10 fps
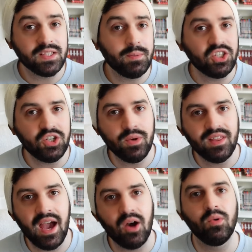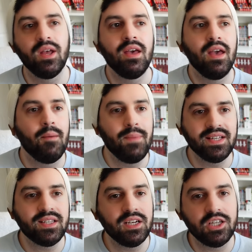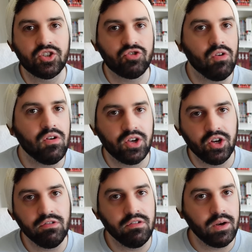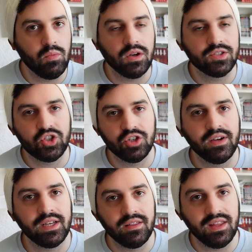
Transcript: especially with how amazingly strong Kuririn was during